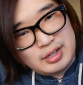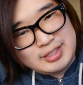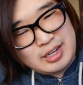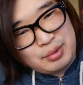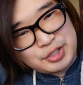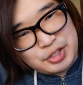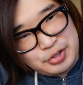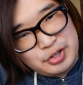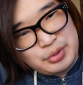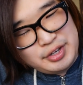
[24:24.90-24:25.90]
The last thing I want to
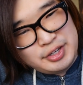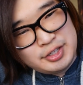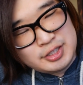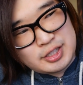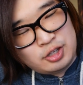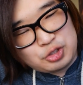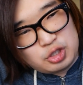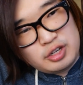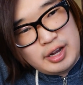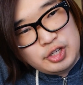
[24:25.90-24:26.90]
show you is an
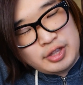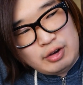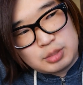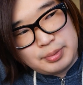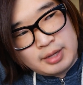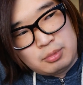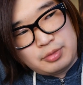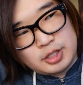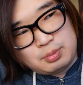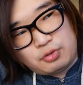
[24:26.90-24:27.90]
alternate engine that I was playing
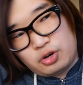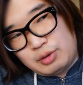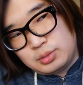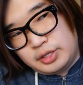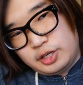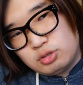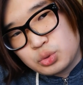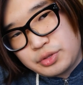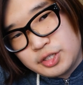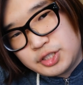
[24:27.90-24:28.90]
this before I was playing
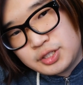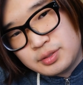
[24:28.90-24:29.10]
Heroes with this.